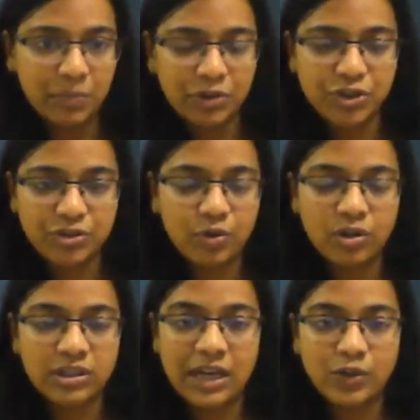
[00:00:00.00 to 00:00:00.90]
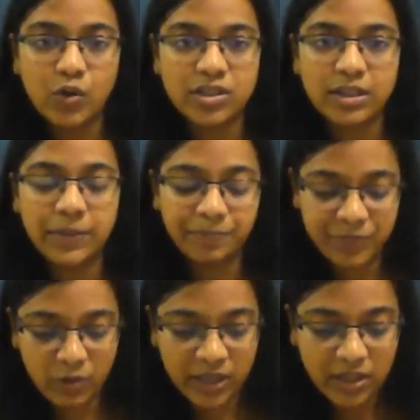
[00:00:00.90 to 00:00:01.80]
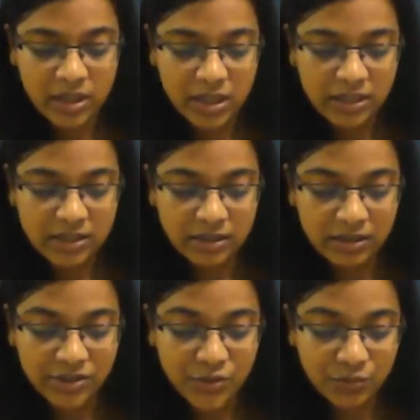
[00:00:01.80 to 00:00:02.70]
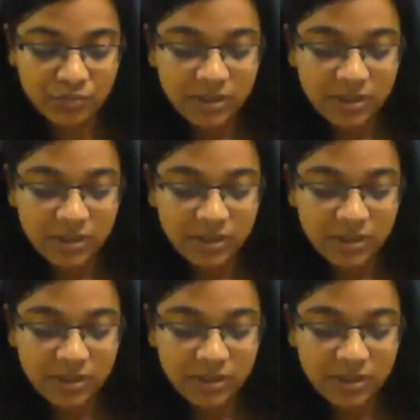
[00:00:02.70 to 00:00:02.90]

much, not that costly. Okay, so